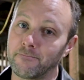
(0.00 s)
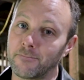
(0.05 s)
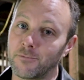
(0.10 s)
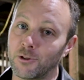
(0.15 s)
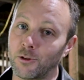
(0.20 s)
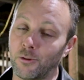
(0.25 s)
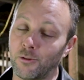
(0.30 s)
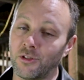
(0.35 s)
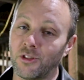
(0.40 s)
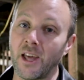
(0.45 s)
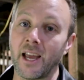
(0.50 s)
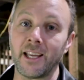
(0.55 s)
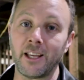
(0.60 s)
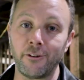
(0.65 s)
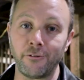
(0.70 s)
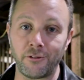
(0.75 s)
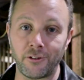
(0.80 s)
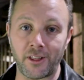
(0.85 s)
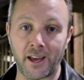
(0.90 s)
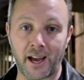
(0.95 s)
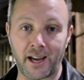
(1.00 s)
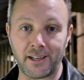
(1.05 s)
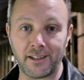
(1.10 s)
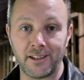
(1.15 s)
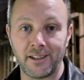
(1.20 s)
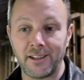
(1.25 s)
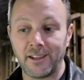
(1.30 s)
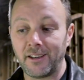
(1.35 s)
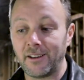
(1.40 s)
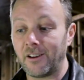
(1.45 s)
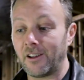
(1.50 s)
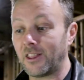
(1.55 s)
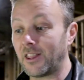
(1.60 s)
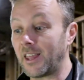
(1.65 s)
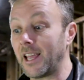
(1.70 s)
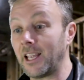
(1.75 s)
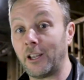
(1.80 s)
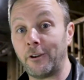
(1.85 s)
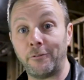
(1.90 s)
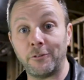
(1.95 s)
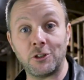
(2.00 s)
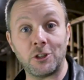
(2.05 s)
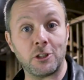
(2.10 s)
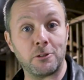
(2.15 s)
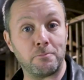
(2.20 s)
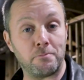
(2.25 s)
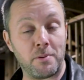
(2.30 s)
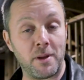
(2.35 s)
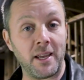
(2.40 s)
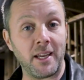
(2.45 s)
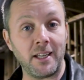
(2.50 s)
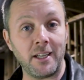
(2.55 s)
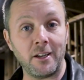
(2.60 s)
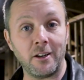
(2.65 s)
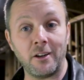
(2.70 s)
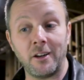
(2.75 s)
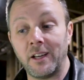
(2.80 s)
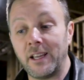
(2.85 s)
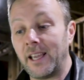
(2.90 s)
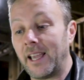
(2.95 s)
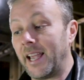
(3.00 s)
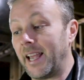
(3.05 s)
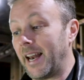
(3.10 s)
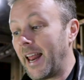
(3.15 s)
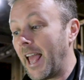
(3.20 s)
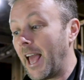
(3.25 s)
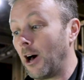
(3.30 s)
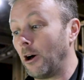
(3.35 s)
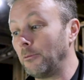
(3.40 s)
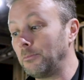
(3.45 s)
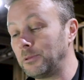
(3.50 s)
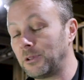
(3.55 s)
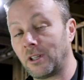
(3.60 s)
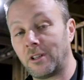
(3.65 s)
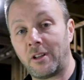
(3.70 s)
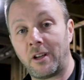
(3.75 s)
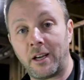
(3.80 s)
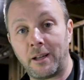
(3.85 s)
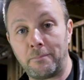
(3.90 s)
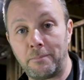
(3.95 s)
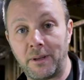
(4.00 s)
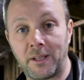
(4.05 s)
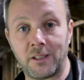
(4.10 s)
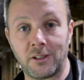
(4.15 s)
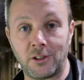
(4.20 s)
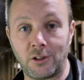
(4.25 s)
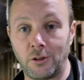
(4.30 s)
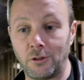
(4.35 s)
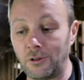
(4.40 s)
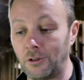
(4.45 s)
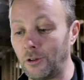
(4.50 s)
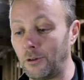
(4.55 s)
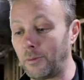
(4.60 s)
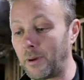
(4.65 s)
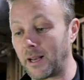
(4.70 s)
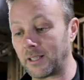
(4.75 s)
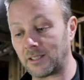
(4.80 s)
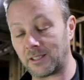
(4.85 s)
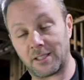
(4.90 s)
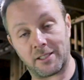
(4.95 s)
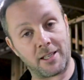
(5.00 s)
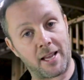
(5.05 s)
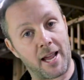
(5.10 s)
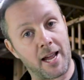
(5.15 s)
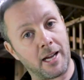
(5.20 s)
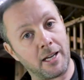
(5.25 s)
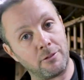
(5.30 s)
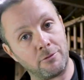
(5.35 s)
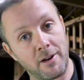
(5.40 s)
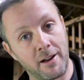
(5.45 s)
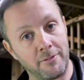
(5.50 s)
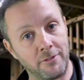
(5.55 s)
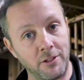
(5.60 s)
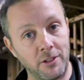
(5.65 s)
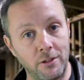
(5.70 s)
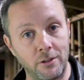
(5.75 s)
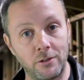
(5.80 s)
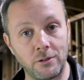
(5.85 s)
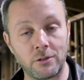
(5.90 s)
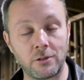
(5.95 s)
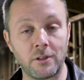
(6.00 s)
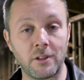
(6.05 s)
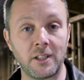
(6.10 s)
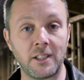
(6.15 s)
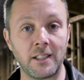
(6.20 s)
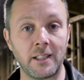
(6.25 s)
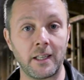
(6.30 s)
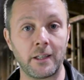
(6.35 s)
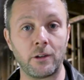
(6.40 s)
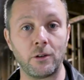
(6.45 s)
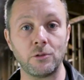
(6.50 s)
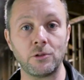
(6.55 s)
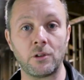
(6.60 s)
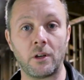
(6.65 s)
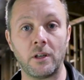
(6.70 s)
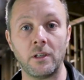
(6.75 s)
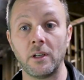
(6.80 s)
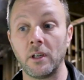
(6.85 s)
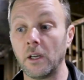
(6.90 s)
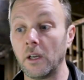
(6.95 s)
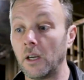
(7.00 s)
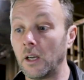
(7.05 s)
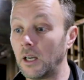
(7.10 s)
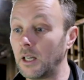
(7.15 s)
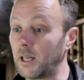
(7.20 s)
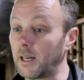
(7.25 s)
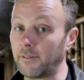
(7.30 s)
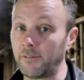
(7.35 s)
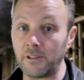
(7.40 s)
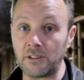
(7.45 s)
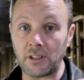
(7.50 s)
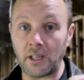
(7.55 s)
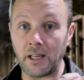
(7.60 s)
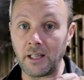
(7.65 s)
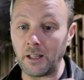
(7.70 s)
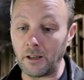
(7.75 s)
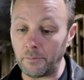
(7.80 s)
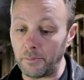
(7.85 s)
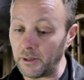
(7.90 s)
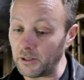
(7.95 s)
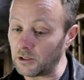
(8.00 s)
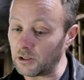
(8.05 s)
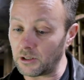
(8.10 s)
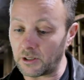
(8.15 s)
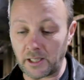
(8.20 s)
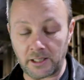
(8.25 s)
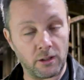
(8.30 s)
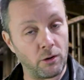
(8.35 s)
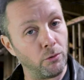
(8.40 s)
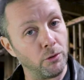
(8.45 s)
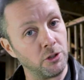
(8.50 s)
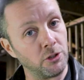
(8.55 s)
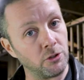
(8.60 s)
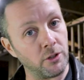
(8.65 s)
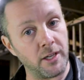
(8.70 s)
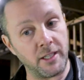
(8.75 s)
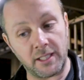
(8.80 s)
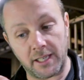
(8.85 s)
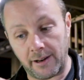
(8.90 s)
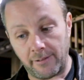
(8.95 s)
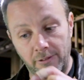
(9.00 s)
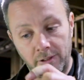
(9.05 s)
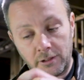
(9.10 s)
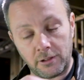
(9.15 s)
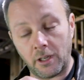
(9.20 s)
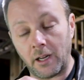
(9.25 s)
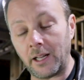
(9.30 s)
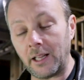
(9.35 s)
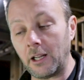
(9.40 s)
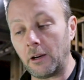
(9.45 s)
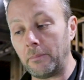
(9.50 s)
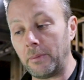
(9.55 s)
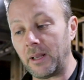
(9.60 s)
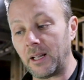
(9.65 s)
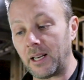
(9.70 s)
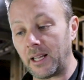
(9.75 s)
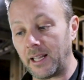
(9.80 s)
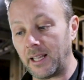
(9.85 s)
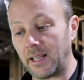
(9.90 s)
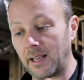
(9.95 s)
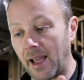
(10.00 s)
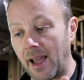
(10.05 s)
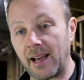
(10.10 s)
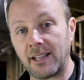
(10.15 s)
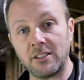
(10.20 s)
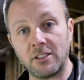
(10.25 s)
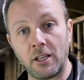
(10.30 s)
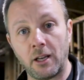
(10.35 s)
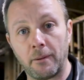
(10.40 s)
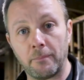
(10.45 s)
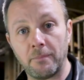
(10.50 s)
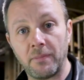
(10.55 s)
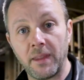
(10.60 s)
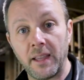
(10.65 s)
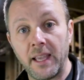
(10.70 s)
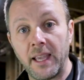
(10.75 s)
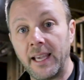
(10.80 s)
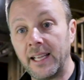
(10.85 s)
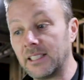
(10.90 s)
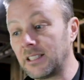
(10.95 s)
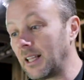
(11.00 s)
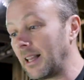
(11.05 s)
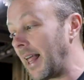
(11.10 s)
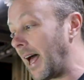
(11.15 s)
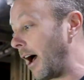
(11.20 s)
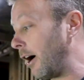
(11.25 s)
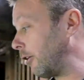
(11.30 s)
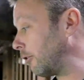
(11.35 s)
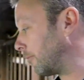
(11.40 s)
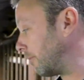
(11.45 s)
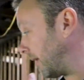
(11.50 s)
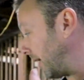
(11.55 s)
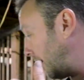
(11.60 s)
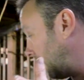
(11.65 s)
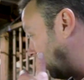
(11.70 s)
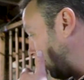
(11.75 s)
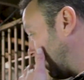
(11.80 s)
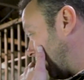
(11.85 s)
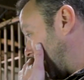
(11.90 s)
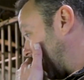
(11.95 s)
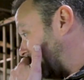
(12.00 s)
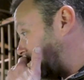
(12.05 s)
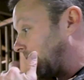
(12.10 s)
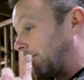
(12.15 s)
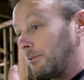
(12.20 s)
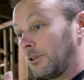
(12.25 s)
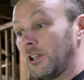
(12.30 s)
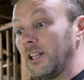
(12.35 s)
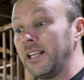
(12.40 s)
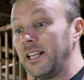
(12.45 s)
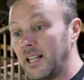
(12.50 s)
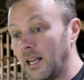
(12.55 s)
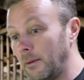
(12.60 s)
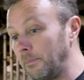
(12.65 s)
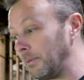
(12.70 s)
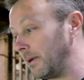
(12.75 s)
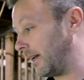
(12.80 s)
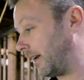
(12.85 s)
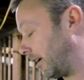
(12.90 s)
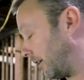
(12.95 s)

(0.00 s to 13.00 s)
so thank you for that thank you for just being here. It helps a lot because YouTube has this ad revenue sort of thing that goes on. And every tiny little bit, just like the horse training, every tiny little bit adds up. It has allowed me, as I'm cleaning up in